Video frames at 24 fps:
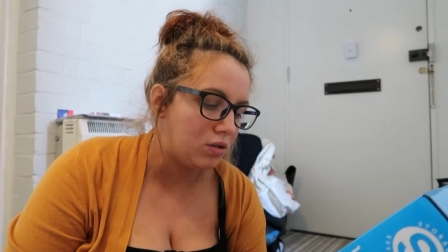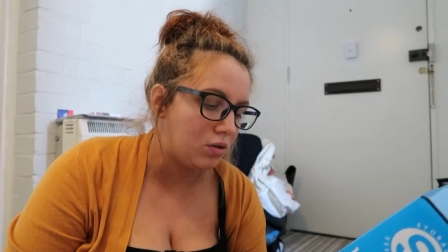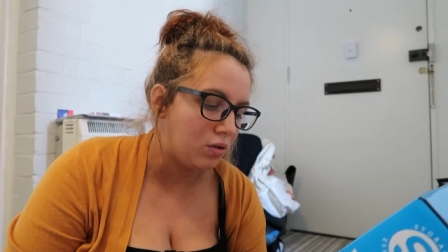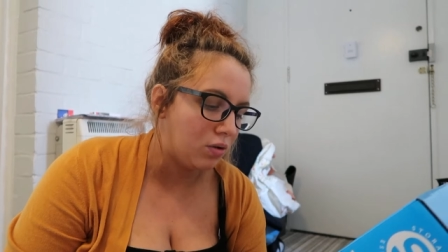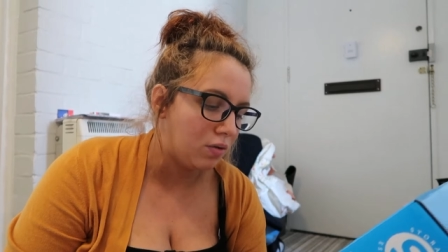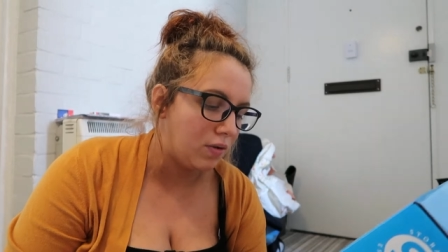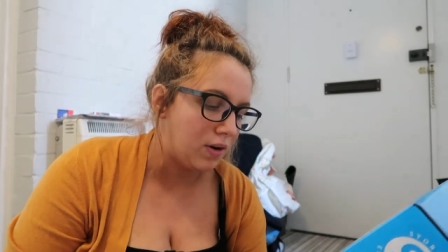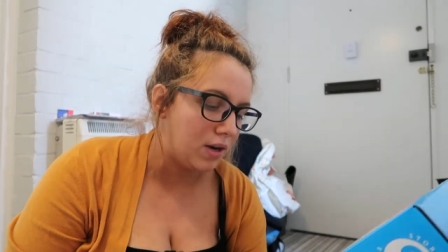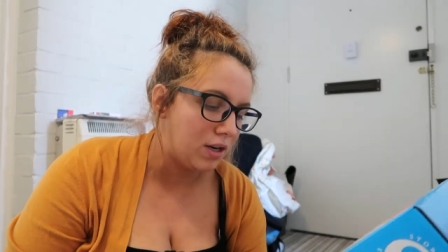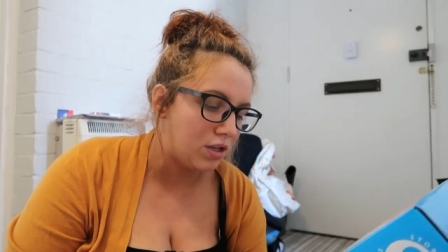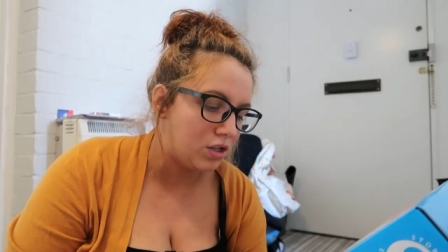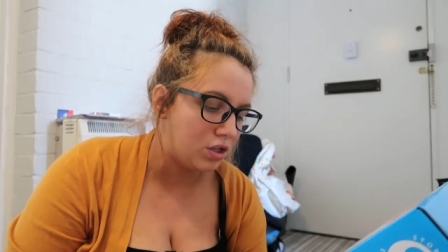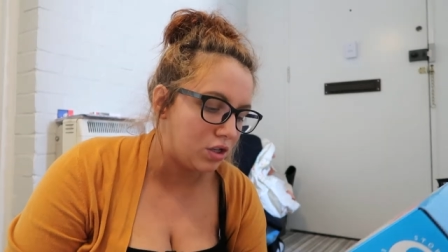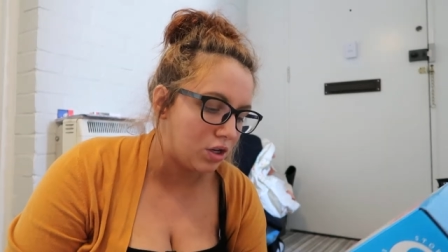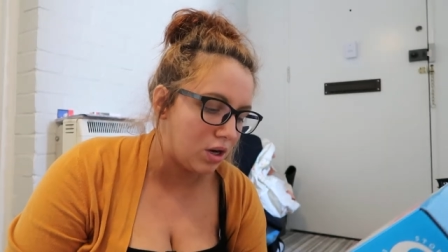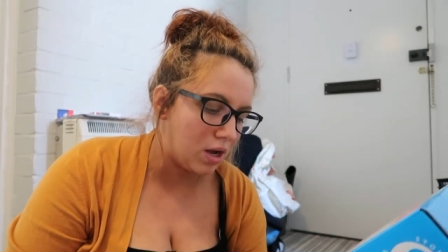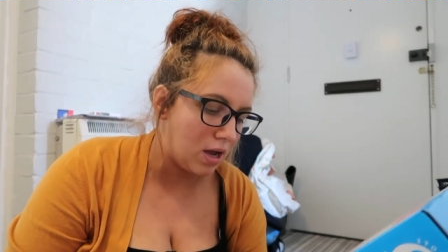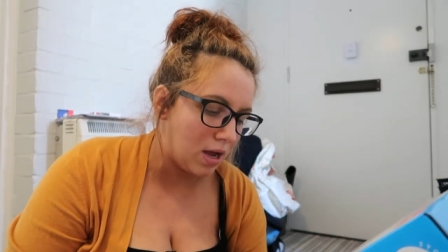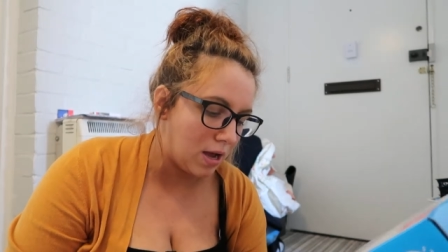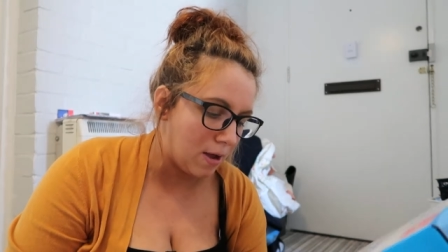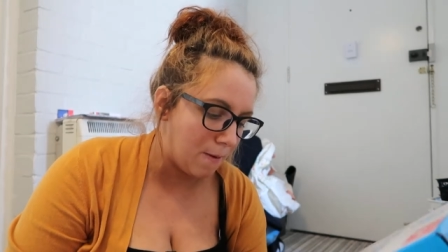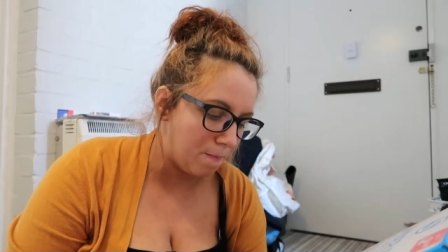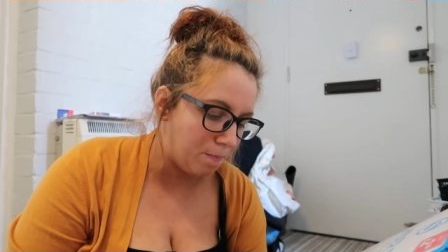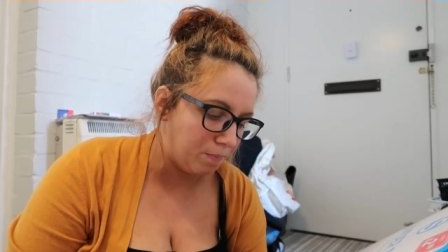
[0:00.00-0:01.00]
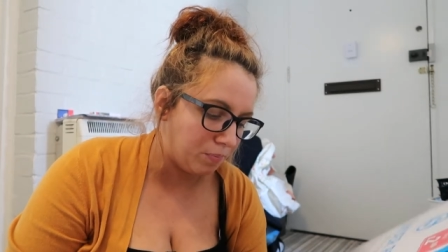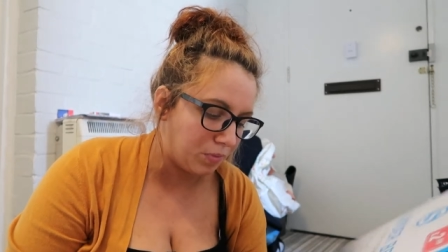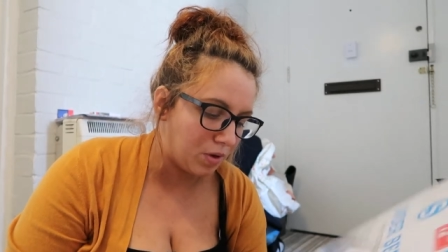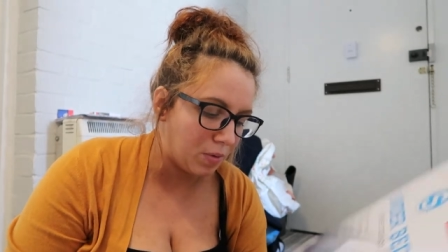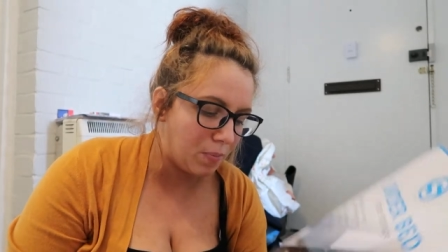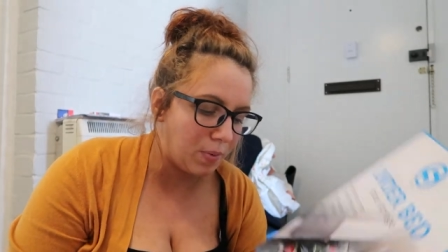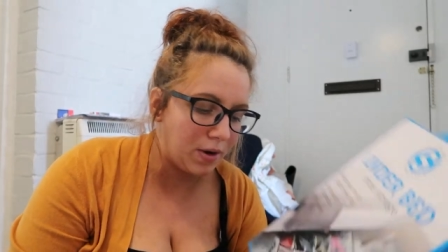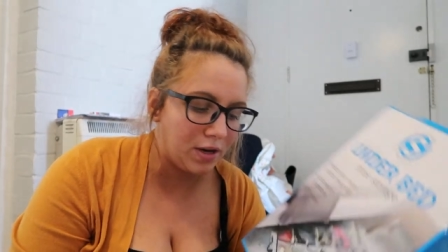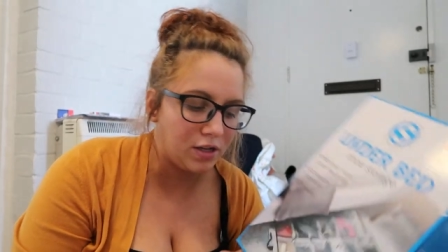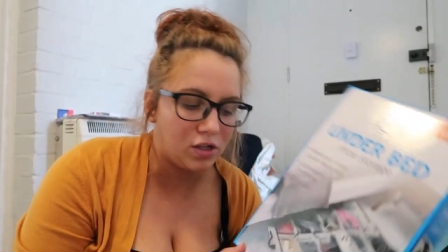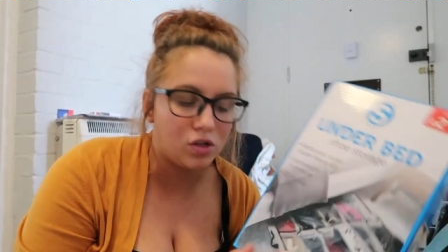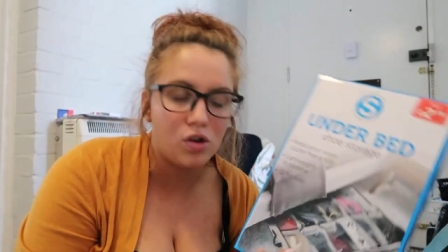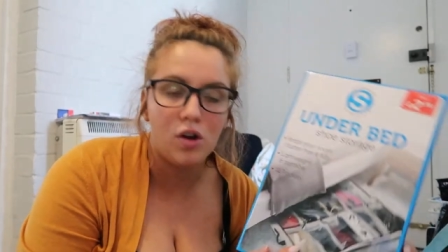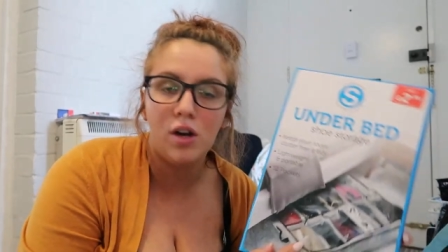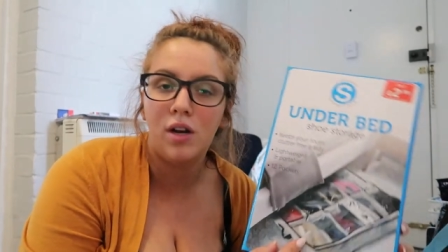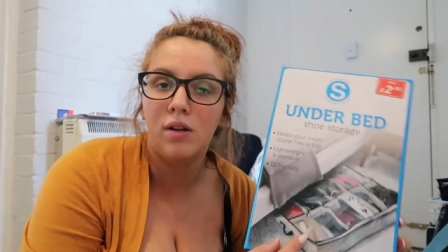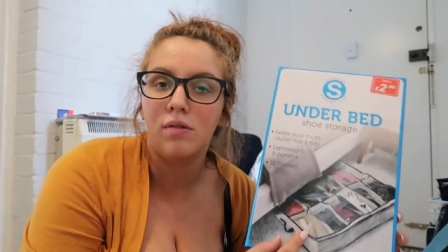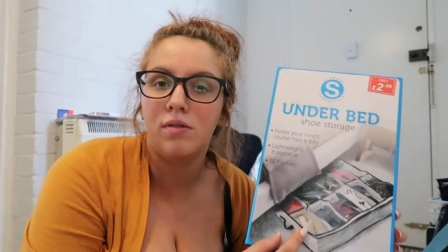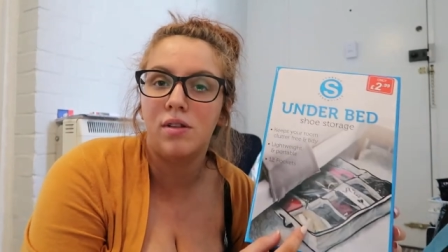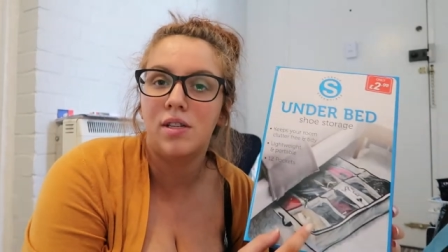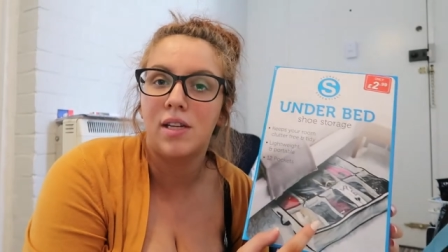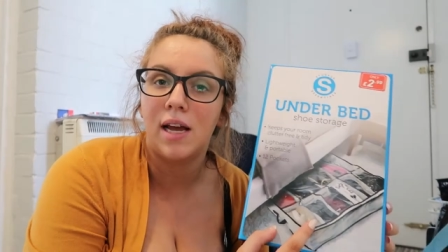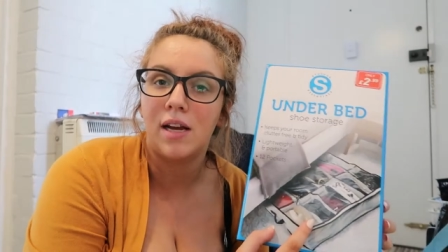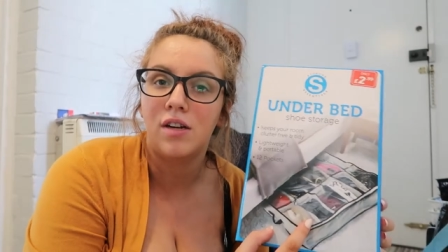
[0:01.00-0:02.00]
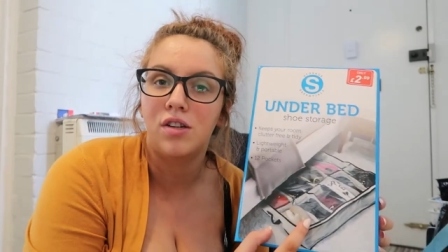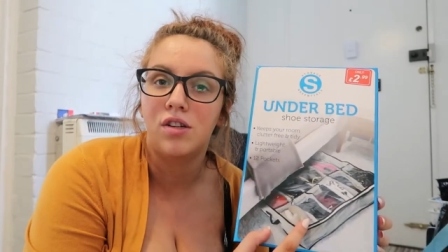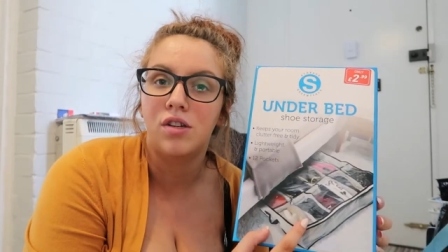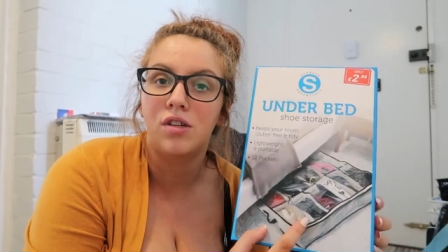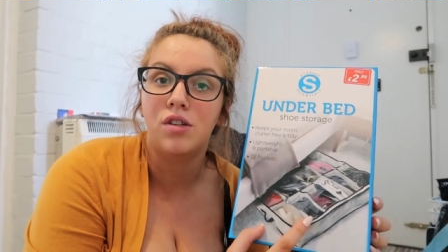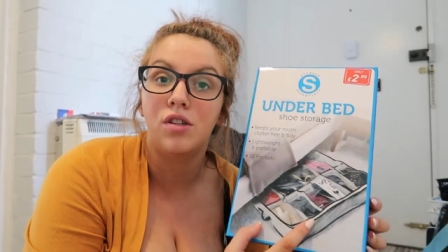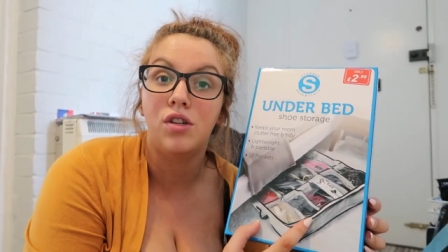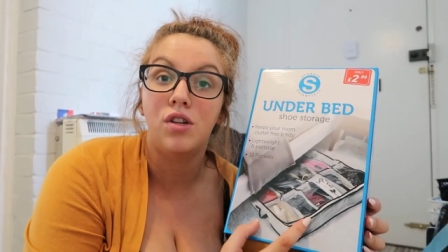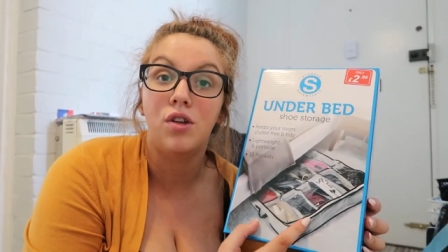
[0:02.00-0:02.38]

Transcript: storage um, but it's got little sections